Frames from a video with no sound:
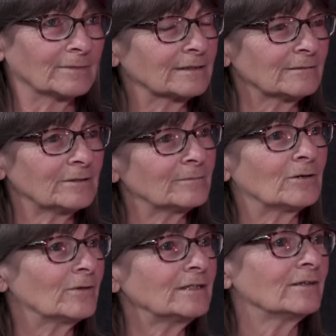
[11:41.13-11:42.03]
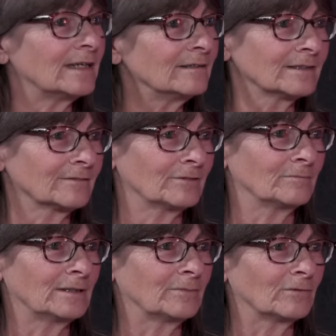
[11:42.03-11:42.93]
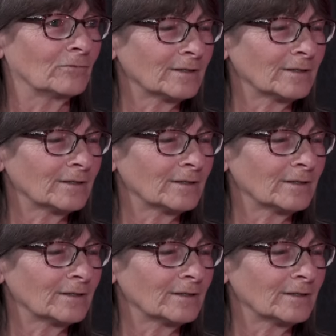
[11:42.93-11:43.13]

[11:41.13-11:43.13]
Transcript: little bit about what you're hearing from people. Mm-hmm.